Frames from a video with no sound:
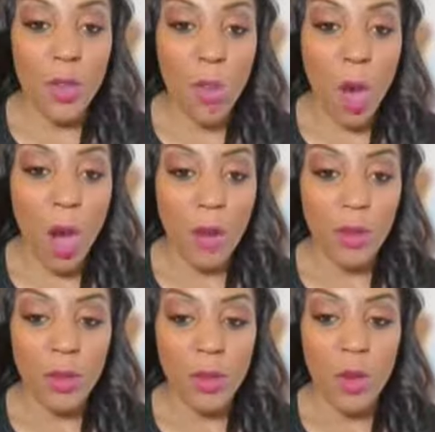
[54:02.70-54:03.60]
you are.
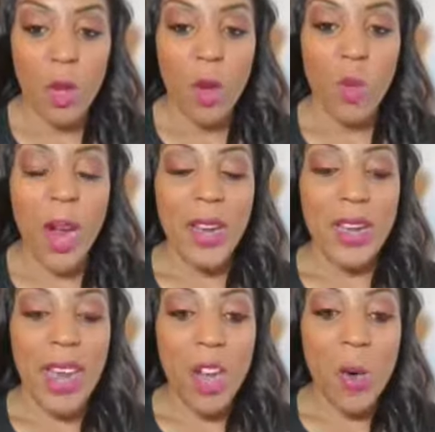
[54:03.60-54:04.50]
Write
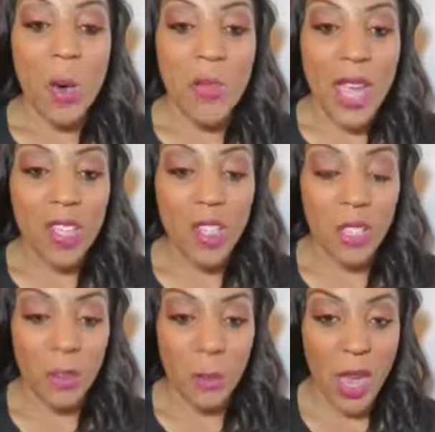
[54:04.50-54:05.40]
down on that
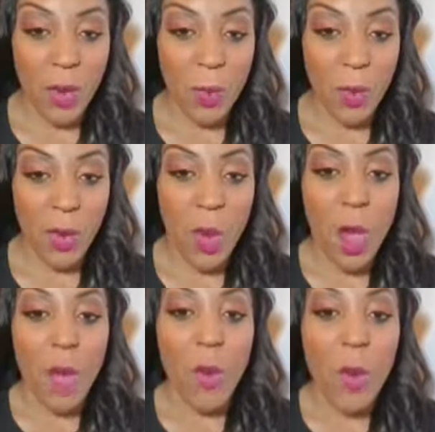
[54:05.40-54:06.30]
sheet of paper
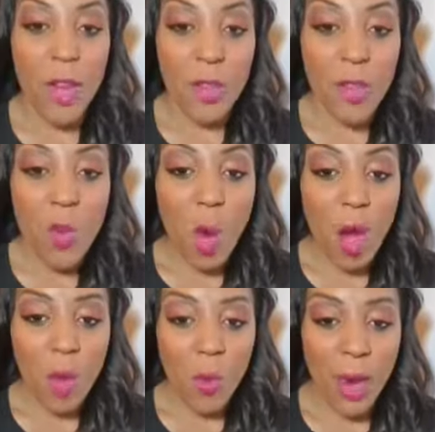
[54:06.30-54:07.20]
where you
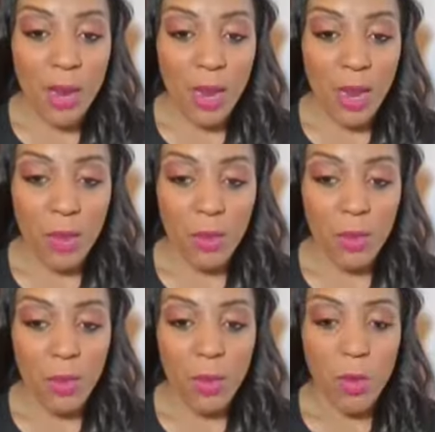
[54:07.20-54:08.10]
are right now.
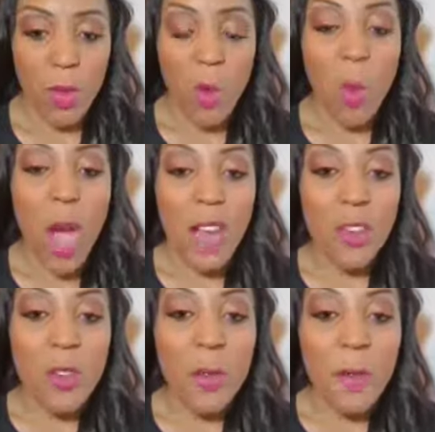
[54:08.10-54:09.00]
Why
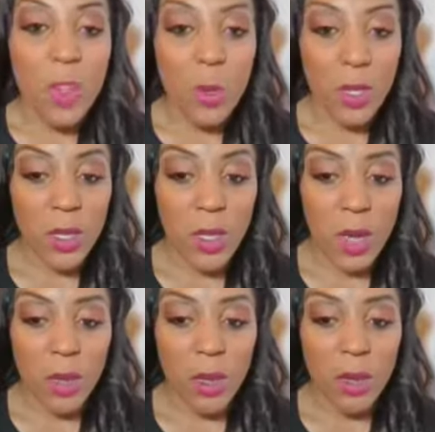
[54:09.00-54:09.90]
do you feel
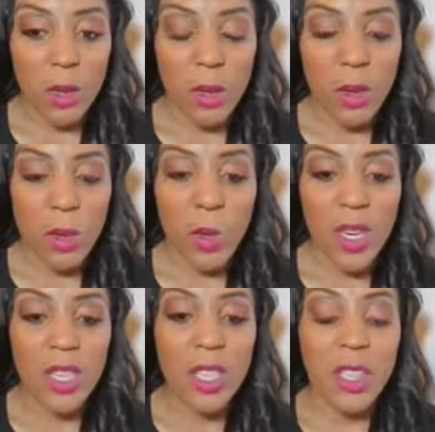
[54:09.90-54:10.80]
stuck?
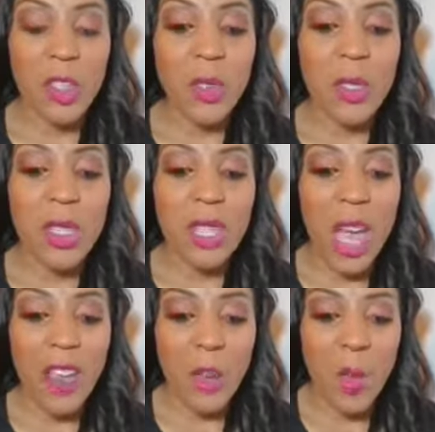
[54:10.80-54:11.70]
What is it that you
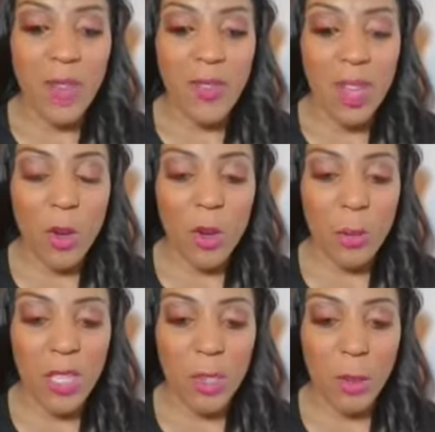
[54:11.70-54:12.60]
desire? Write that on a
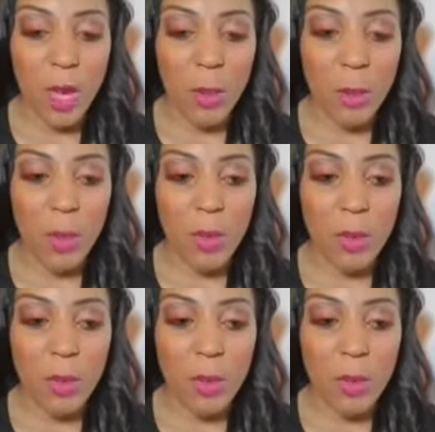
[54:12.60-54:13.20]
piece of paper.